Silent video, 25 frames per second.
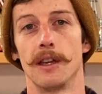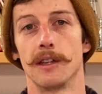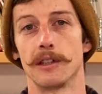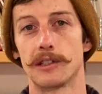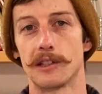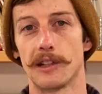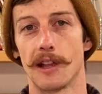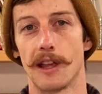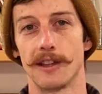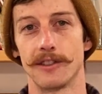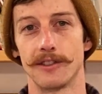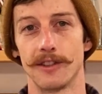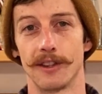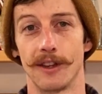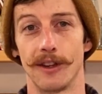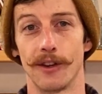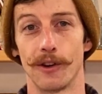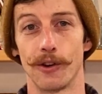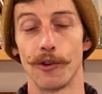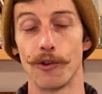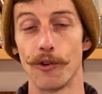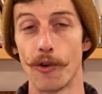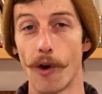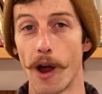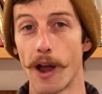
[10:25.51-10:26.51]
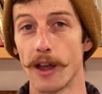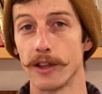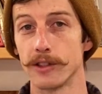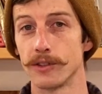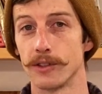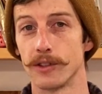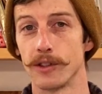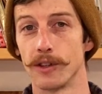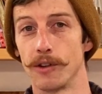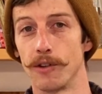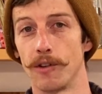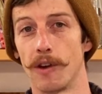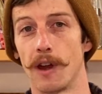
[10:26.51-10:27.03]
Slicing
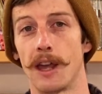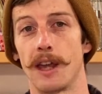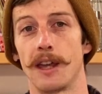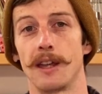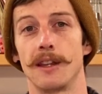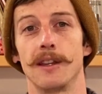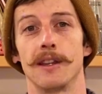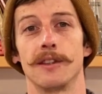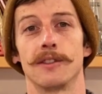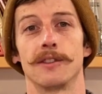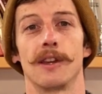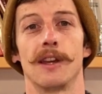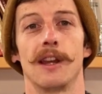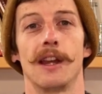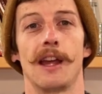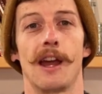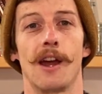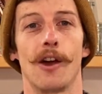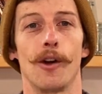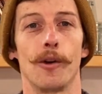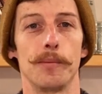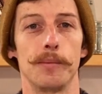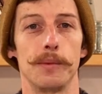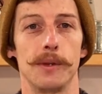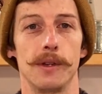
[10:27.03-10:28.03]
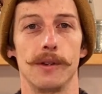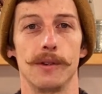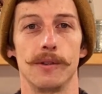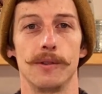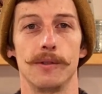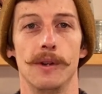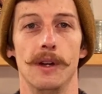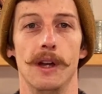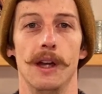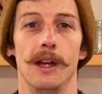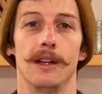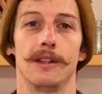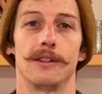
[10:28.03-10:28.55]
across the grain is going to help
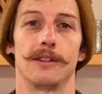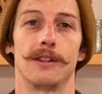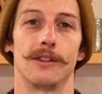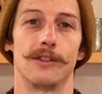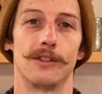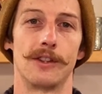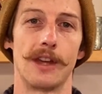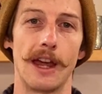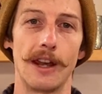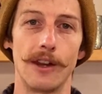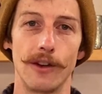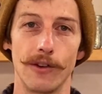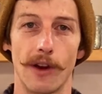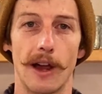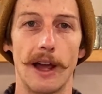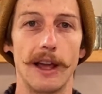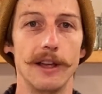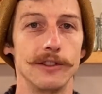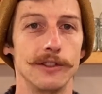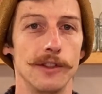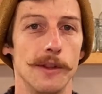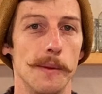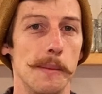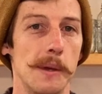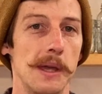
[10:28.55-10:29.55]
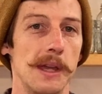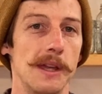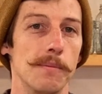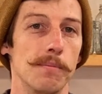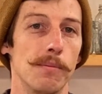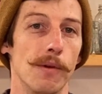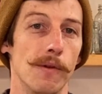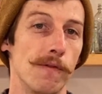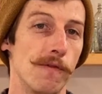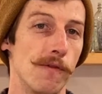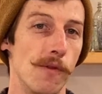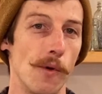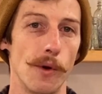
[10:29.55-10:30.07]
you to tenderize the meat
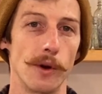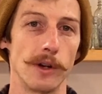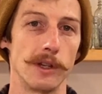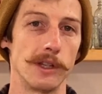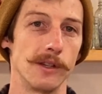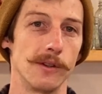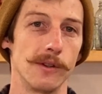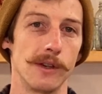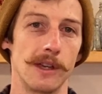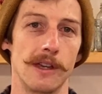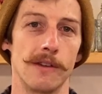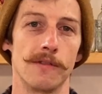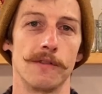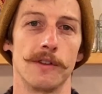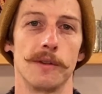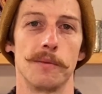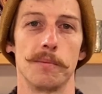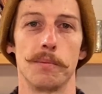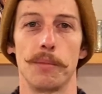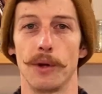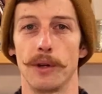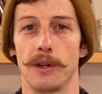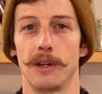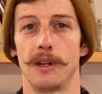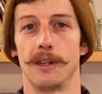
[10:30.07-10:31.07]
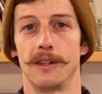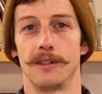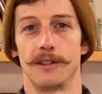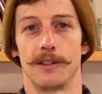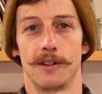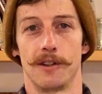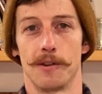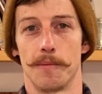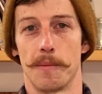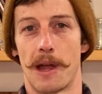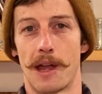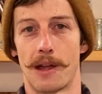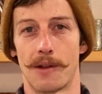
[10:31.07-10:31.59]
before you even put it
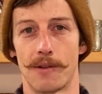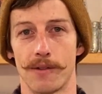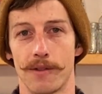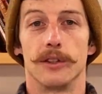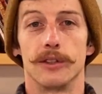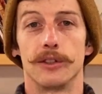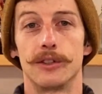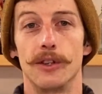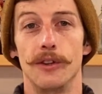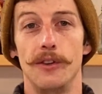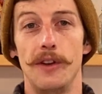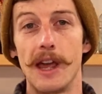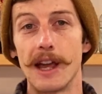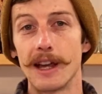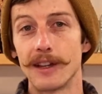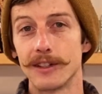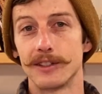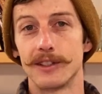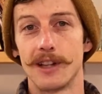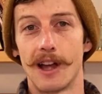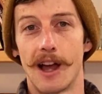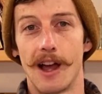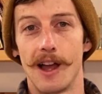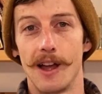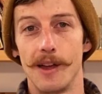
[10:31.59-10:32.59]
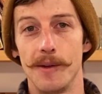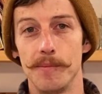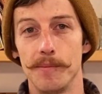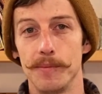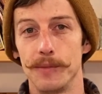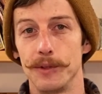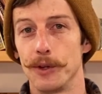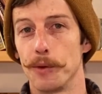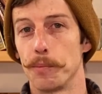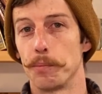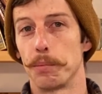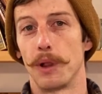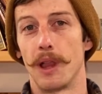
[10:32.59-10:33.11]
into your mouth. So next time
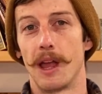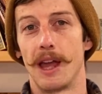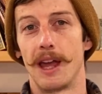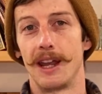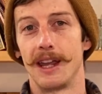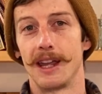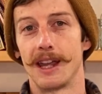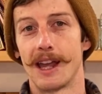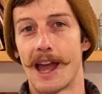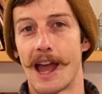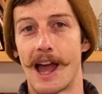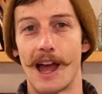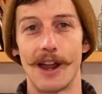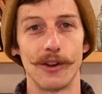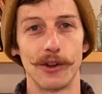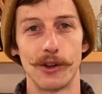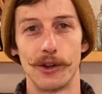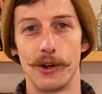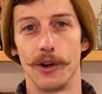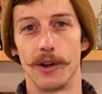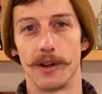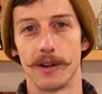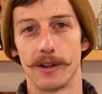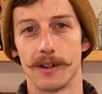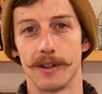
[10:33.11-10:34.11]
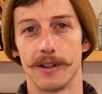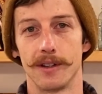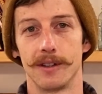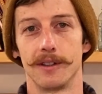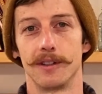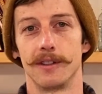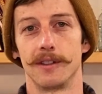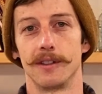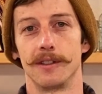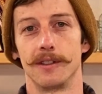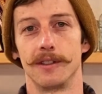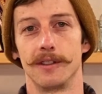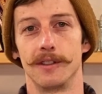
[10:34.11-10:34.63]
you're planning how to cook
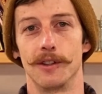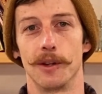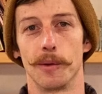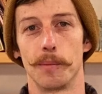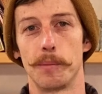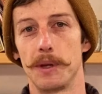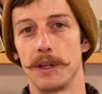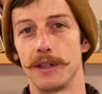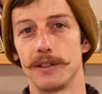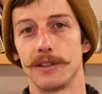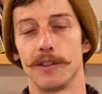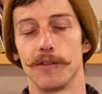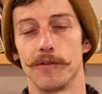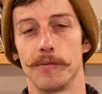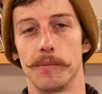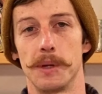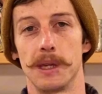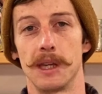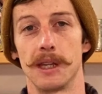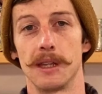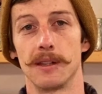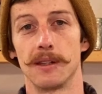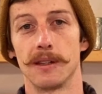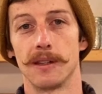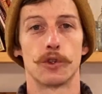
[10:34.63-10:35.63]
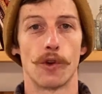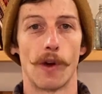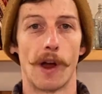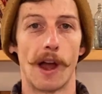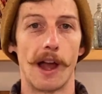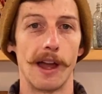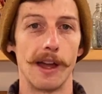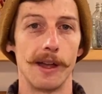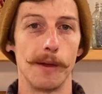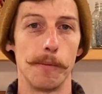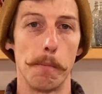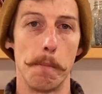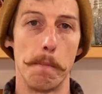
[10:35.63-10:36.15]
your piece of meat,
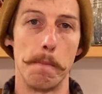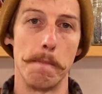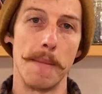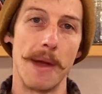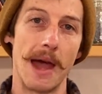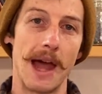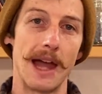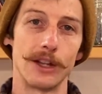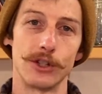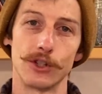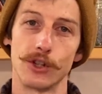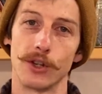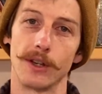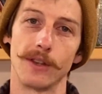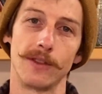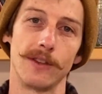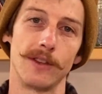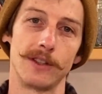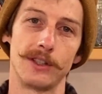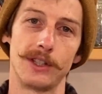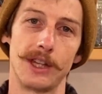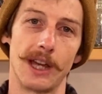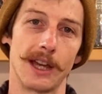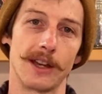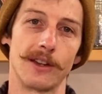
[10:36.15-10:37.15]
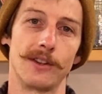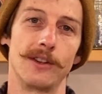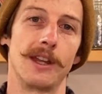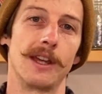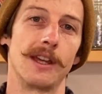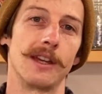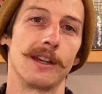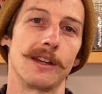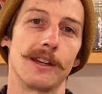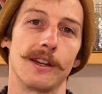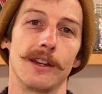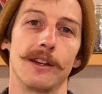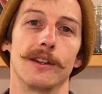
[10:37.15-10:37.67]
try matching the
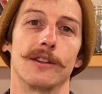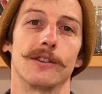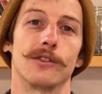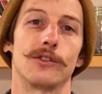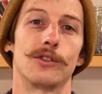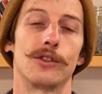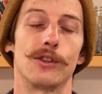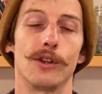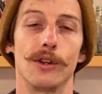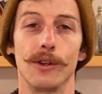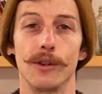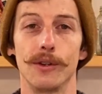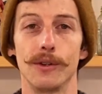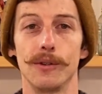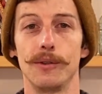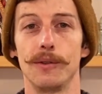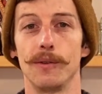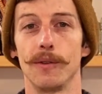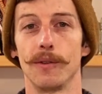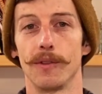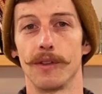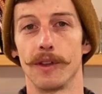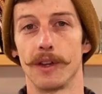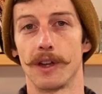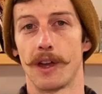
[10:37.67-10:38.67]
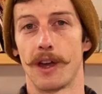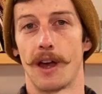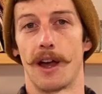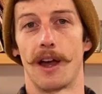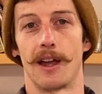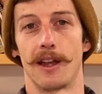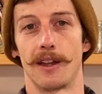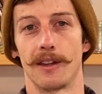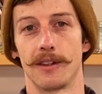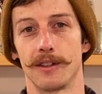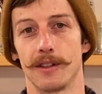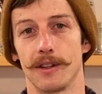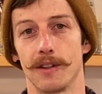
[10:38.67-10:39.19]
technique to the
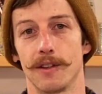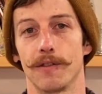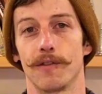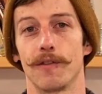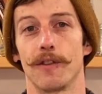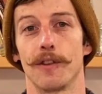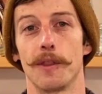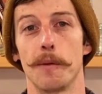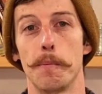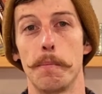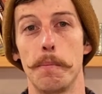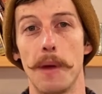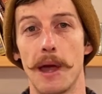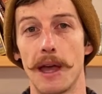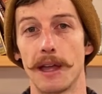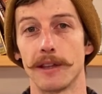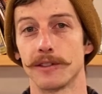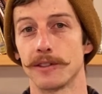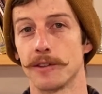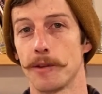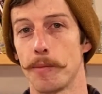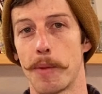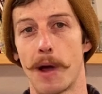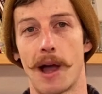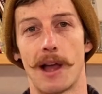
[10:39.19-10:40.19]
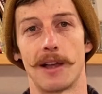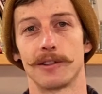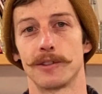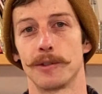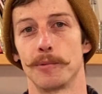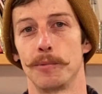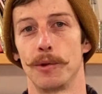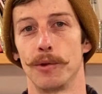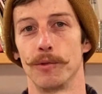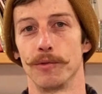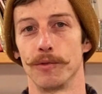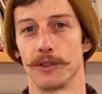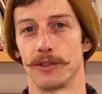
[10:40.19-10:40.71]
cut for the best
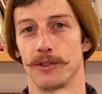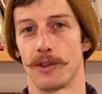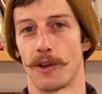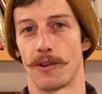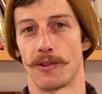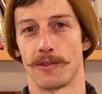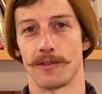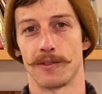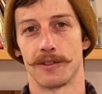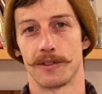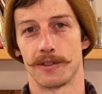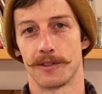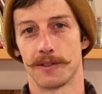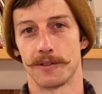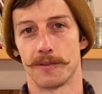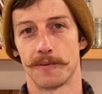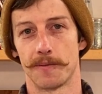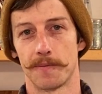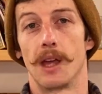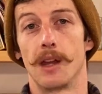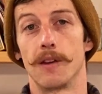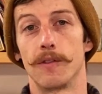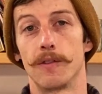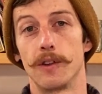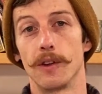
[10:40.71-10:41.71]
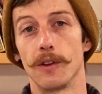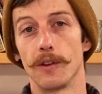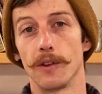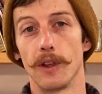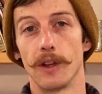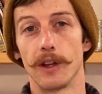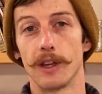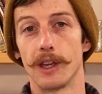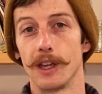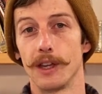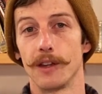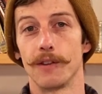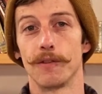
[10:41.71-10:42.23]
possible results. And if you're
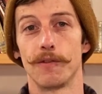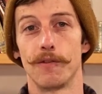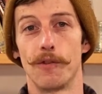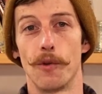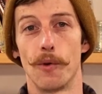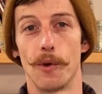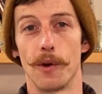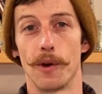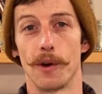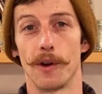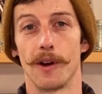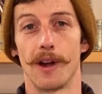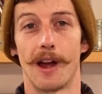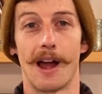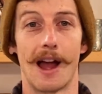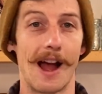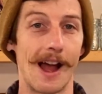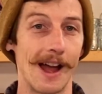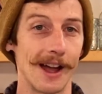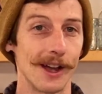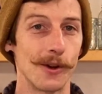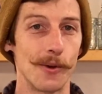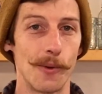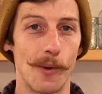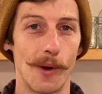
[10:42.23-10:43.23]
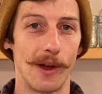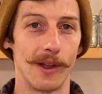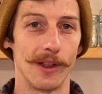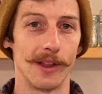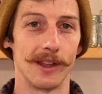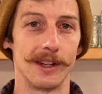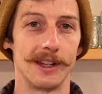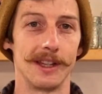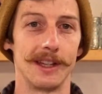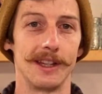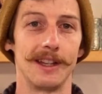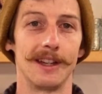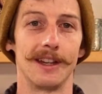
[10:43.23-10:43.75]
looking for high
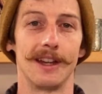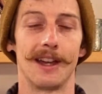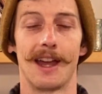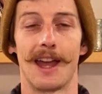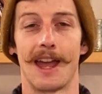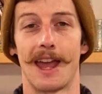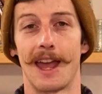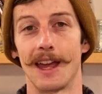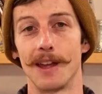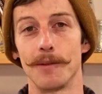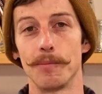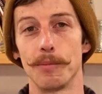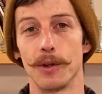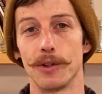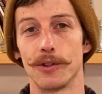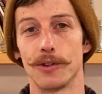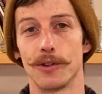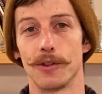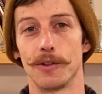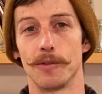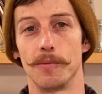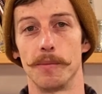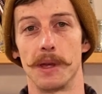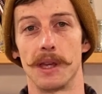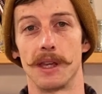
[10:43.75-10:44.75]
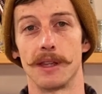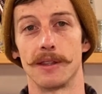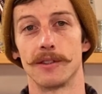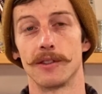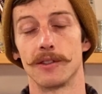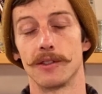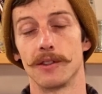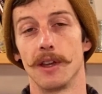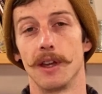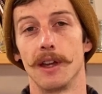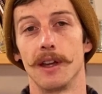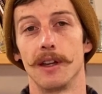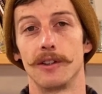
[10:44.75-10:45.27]
quality, hand butchered
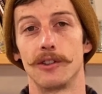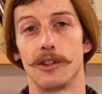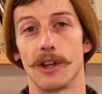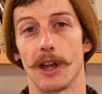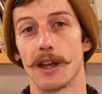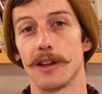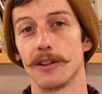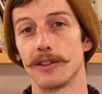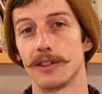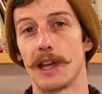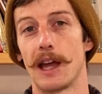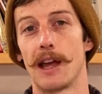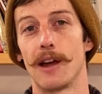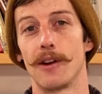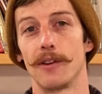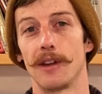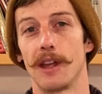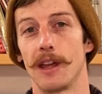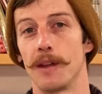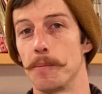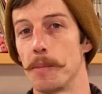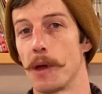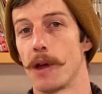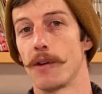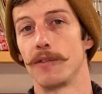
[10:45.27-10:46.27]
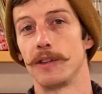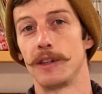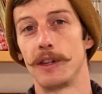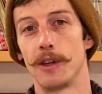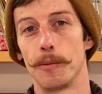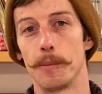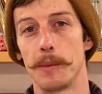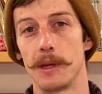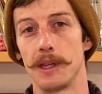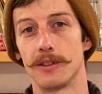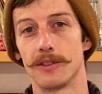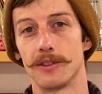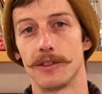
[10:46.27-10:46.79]
meats, check us out at
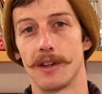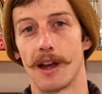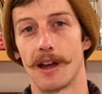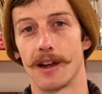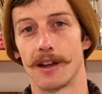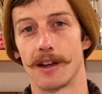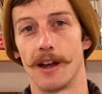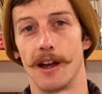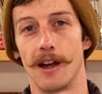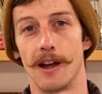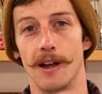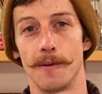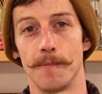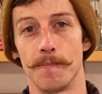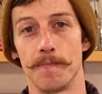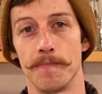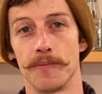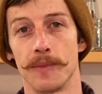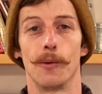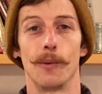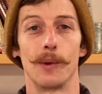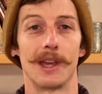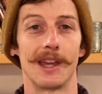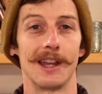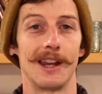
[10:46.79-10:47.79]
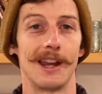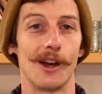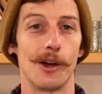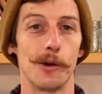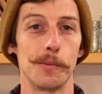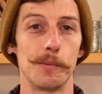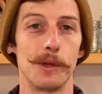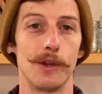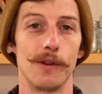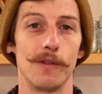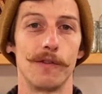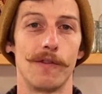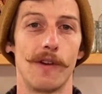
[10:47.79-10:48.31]
melvinhillmeats.com. We can
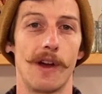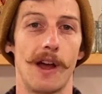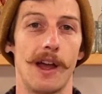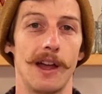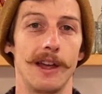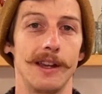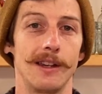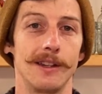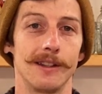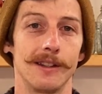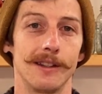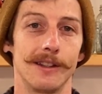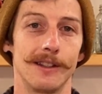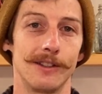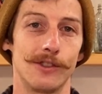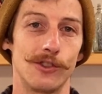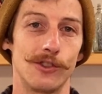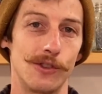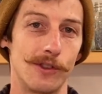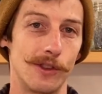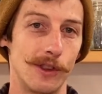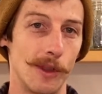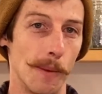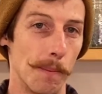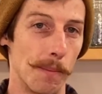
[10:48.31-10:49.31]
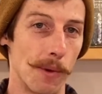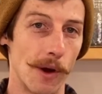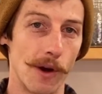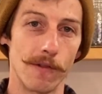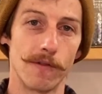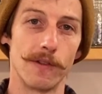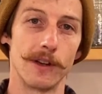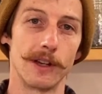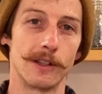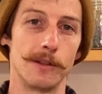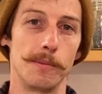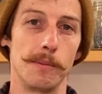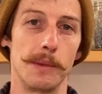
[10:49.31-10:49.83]
help you find the
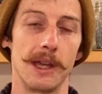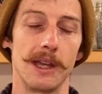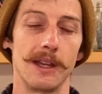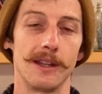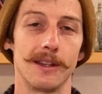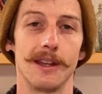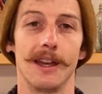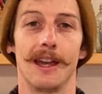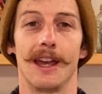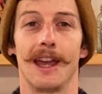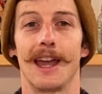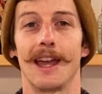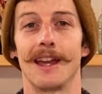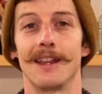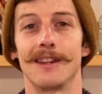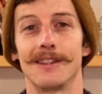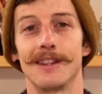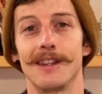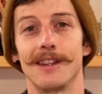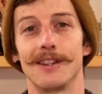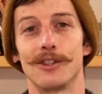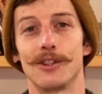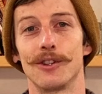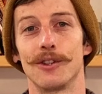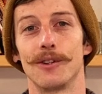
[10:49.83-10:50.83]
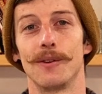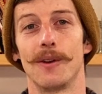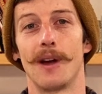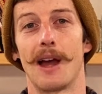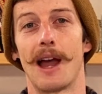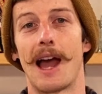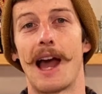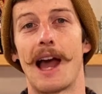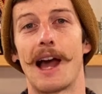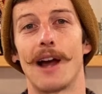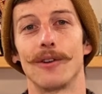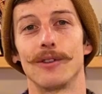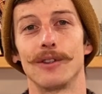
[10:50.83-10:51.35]
perfect meat and teach you
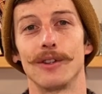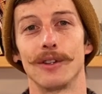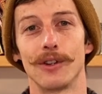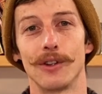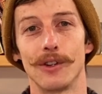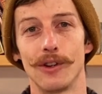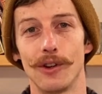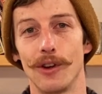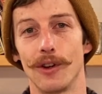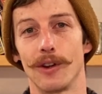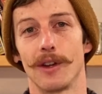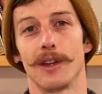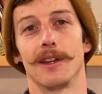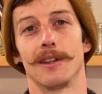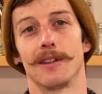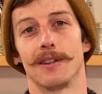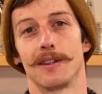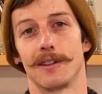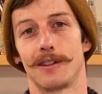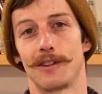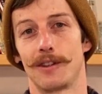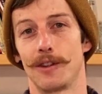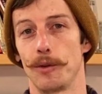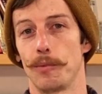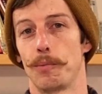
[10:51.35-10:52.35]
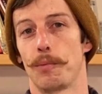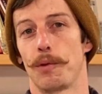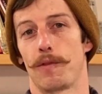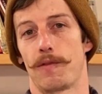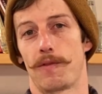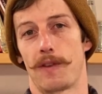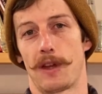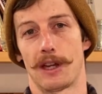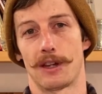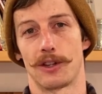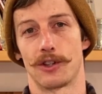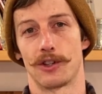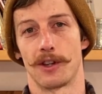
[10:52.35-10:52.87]
how to cook it to
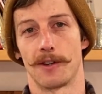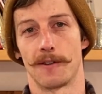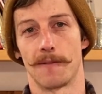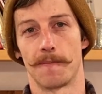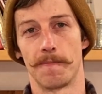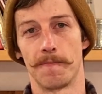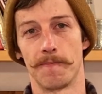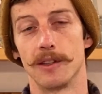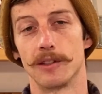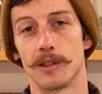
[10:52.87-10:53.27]
perfection.